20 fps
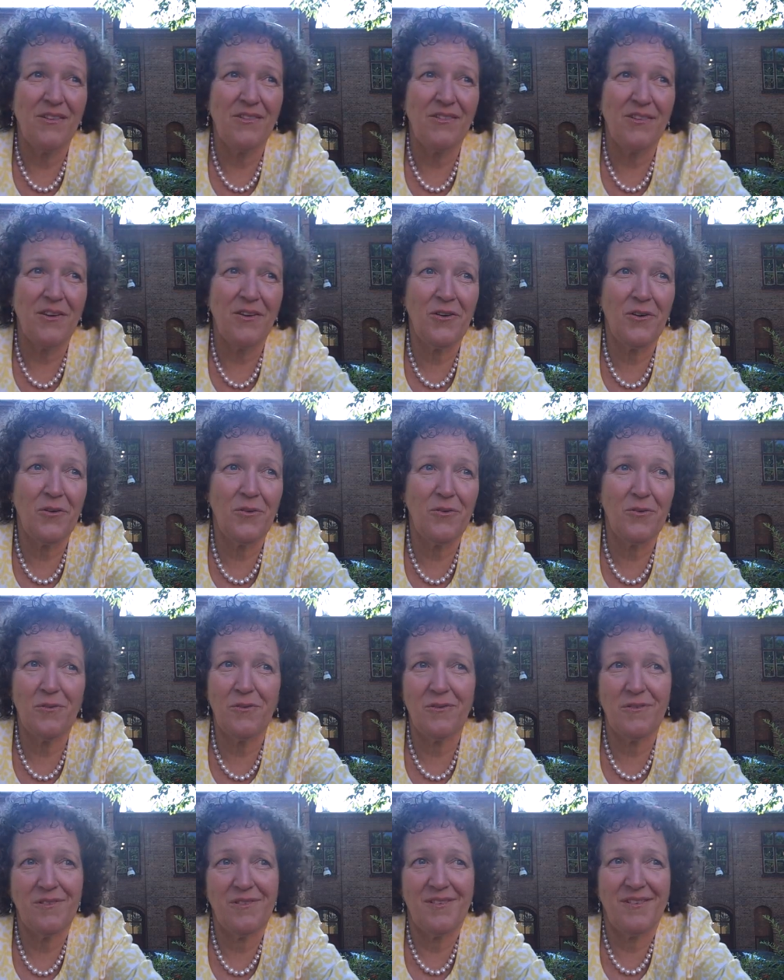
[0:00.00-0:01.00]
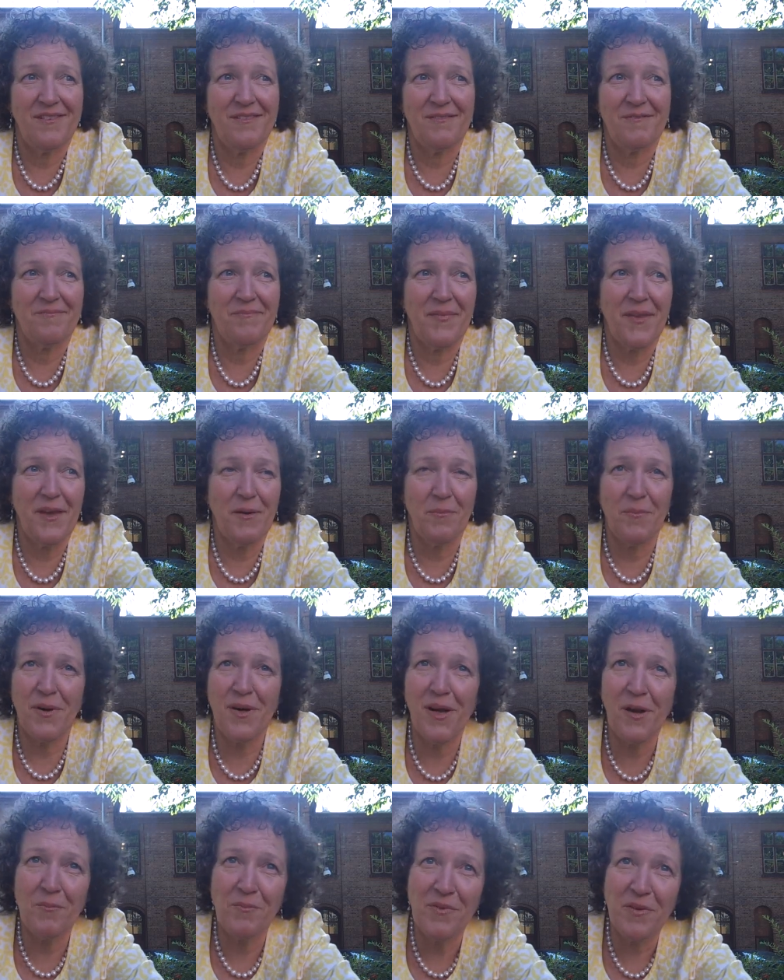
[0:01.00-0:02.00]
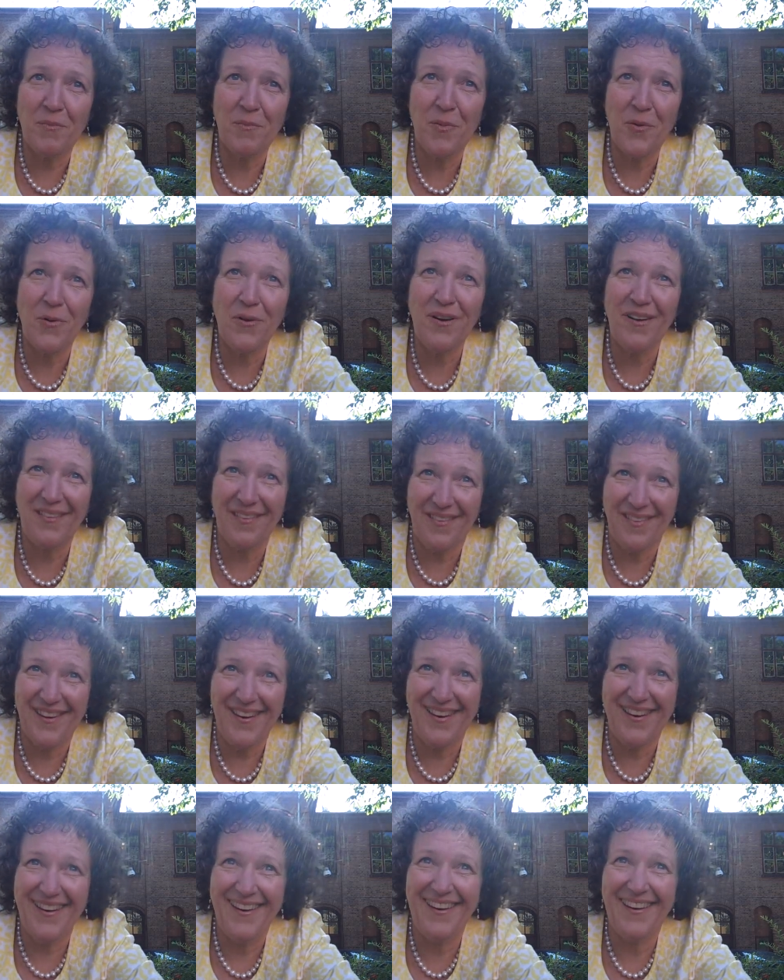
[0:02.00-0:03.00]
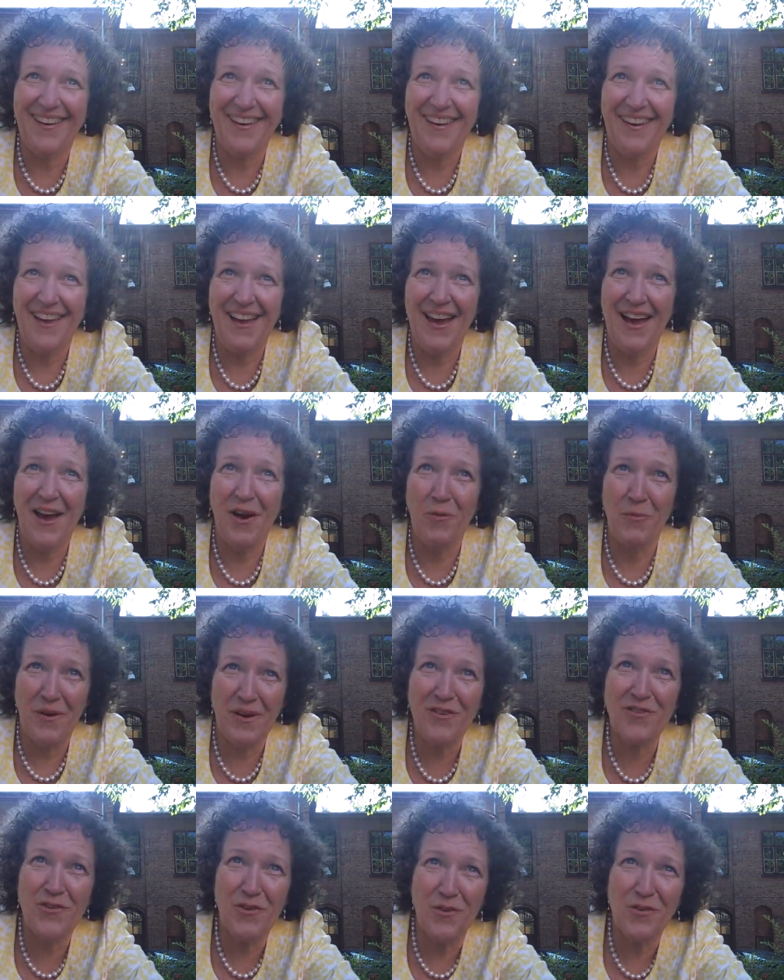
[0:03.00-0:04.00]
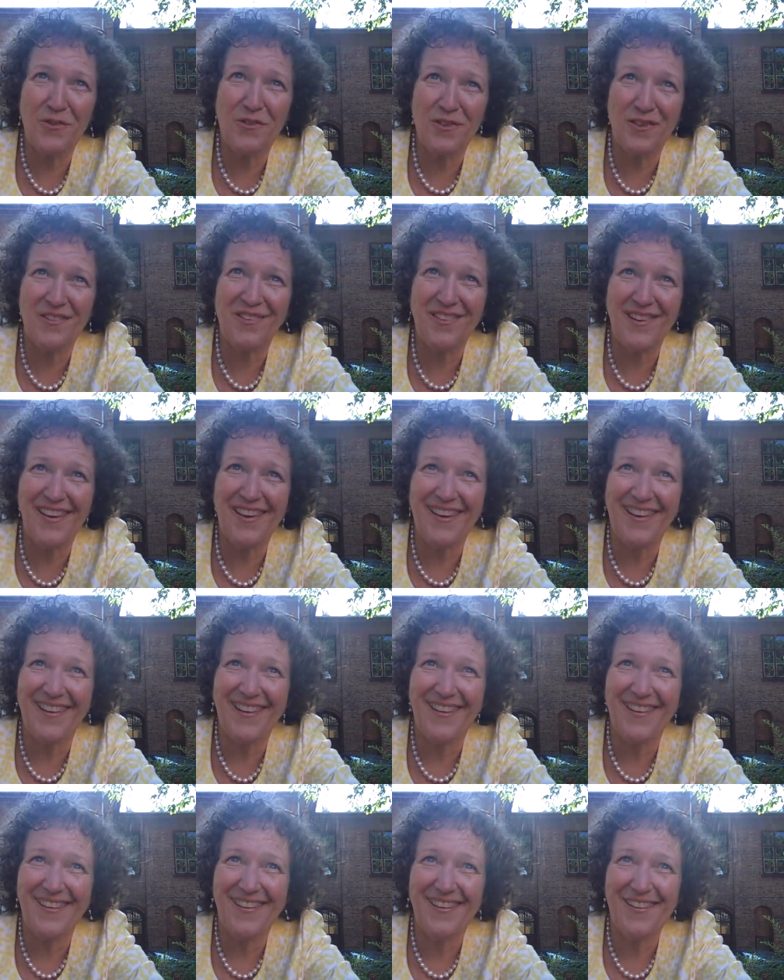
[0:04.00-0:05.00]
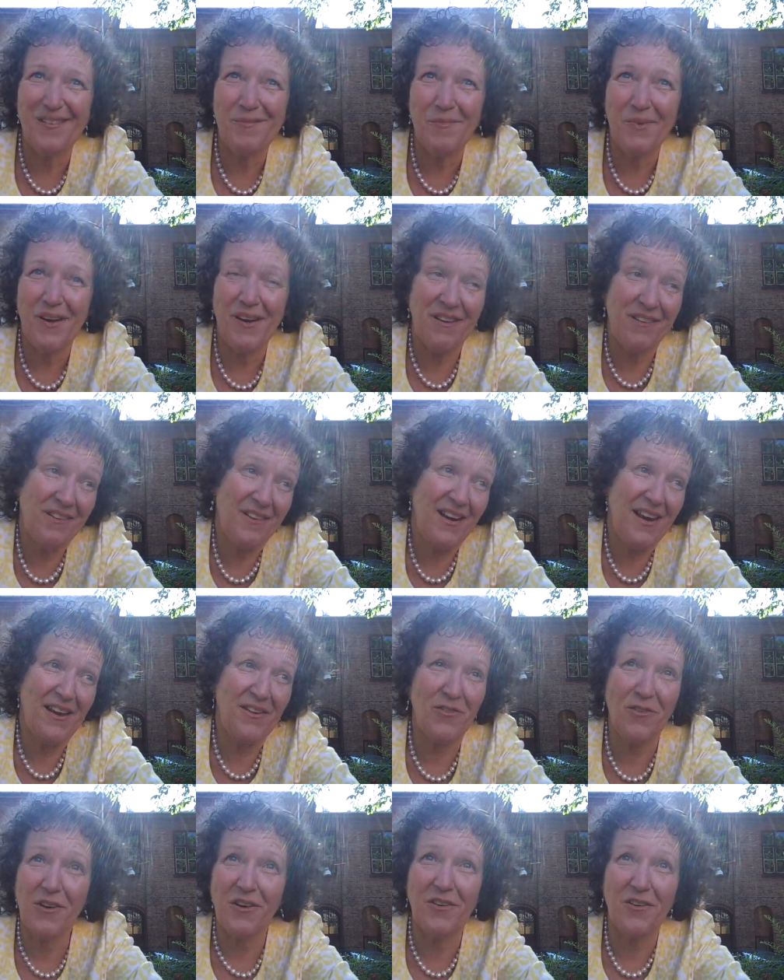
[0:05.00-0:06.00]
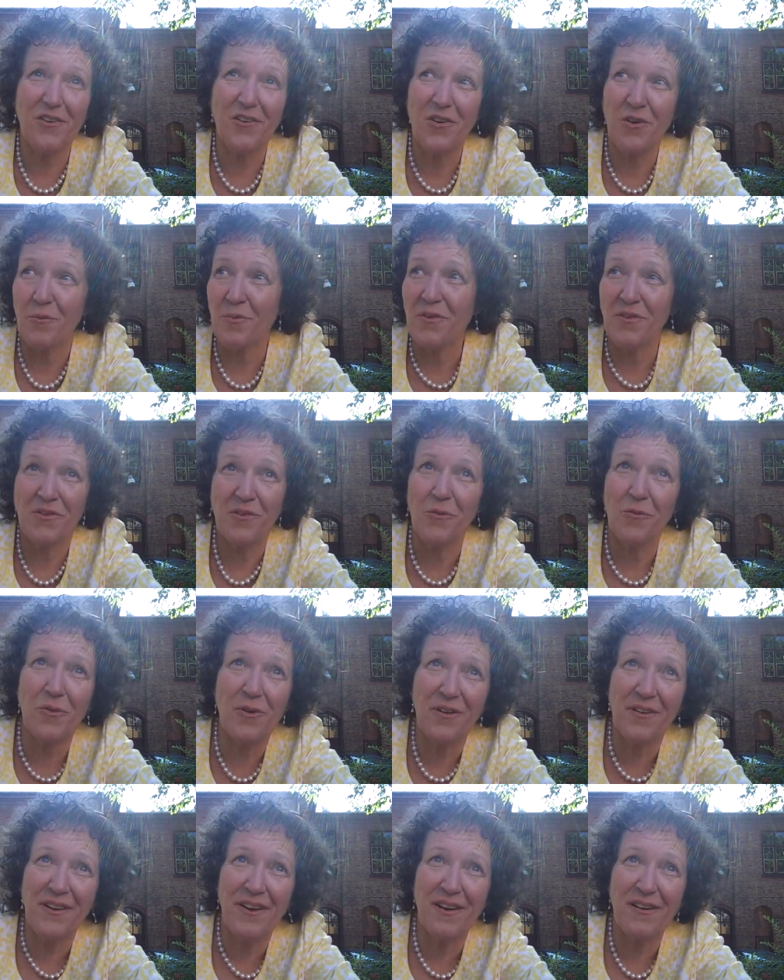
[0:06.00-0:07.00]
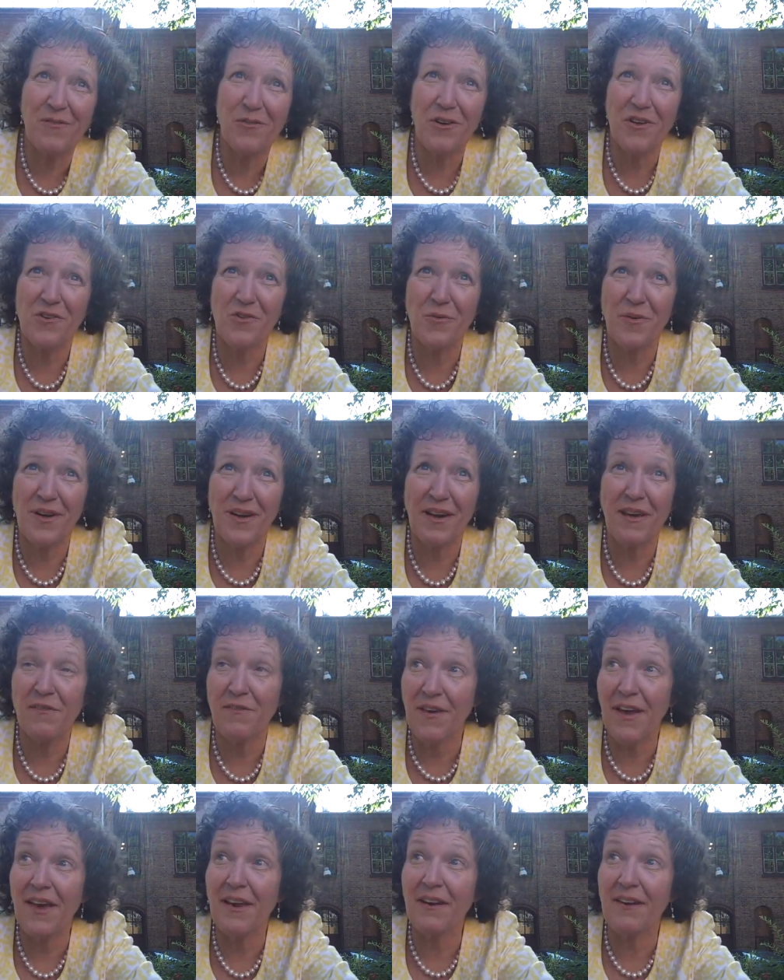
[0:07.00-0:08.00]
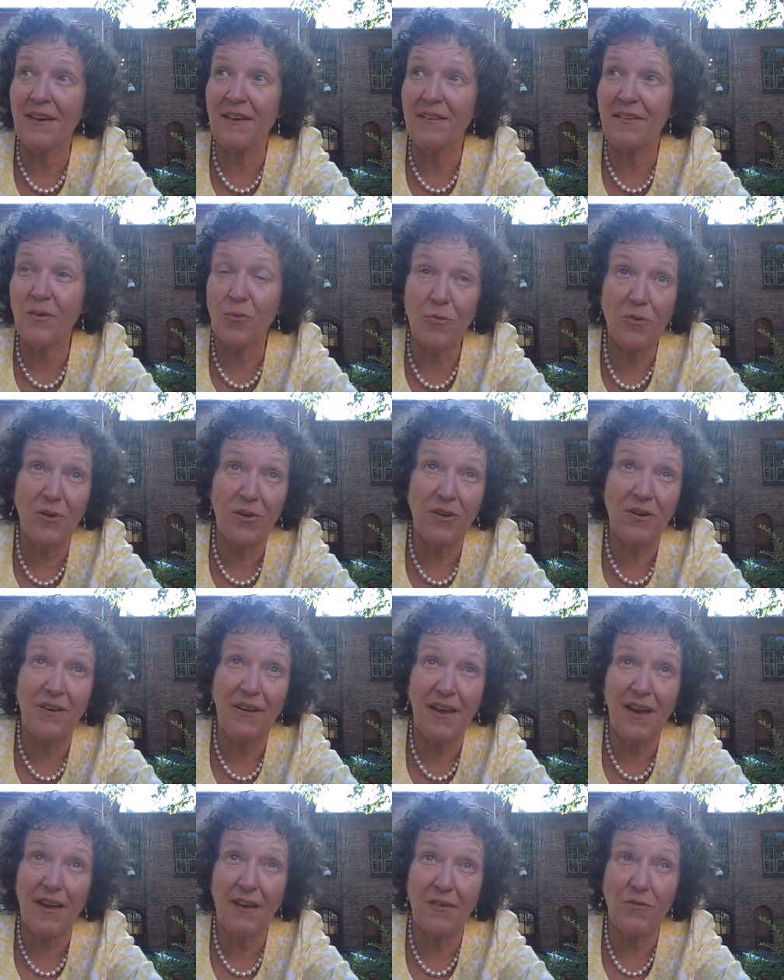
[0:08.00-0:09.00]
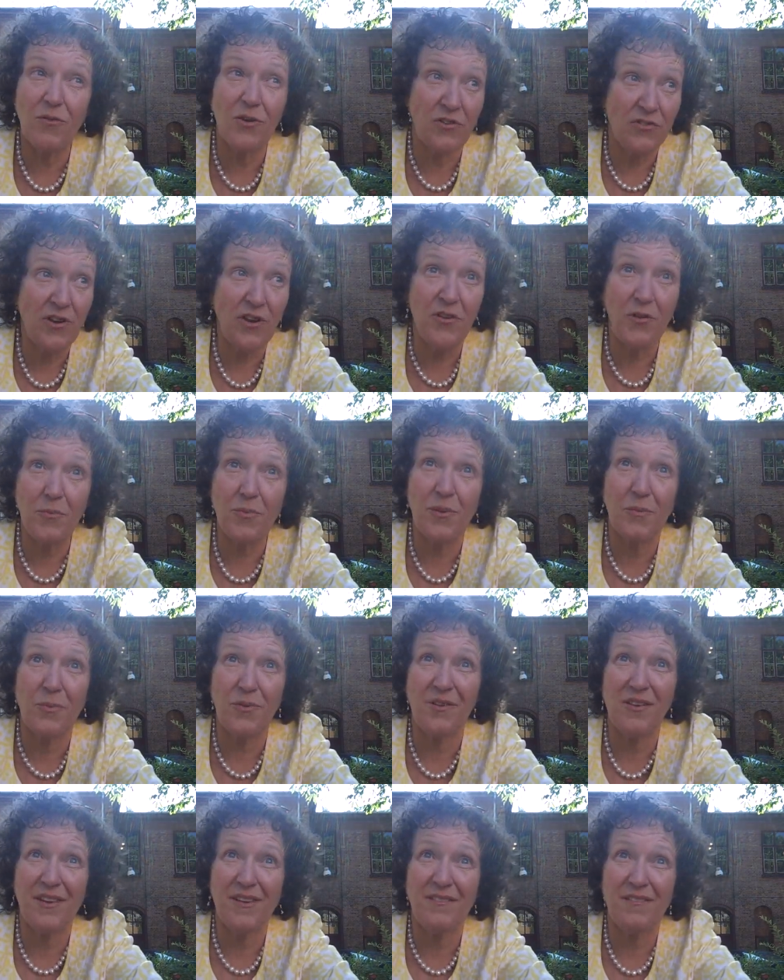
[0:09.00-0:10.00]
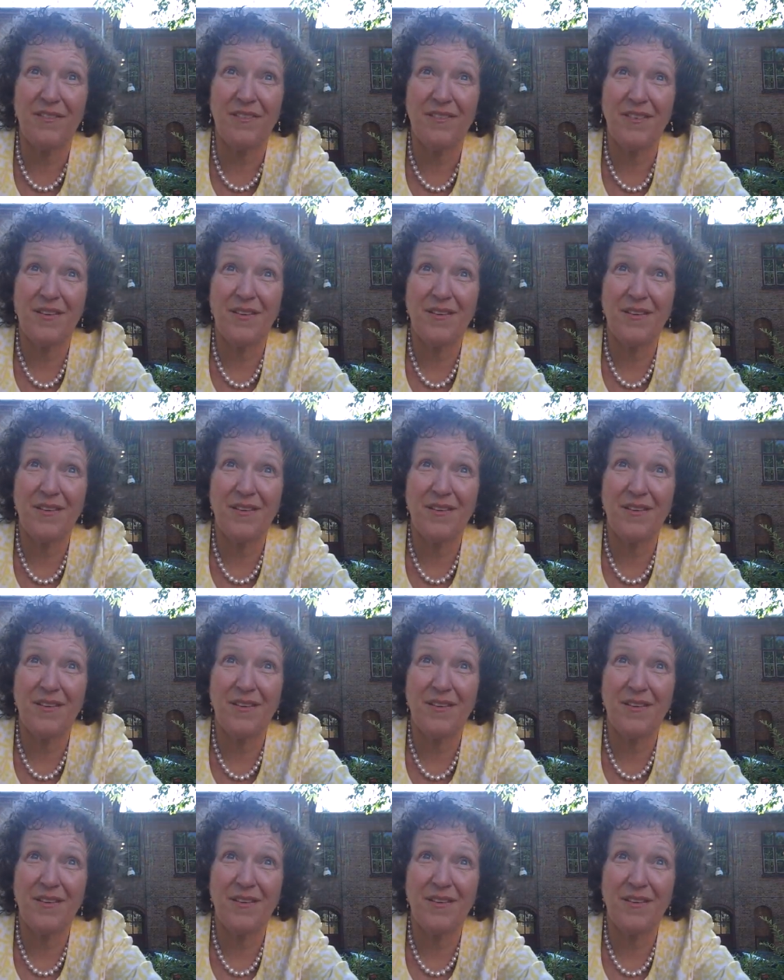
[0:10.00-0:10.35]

So it becomes important then how we choose to see, because it actually determines the world out of which we live and the world out of which other people live.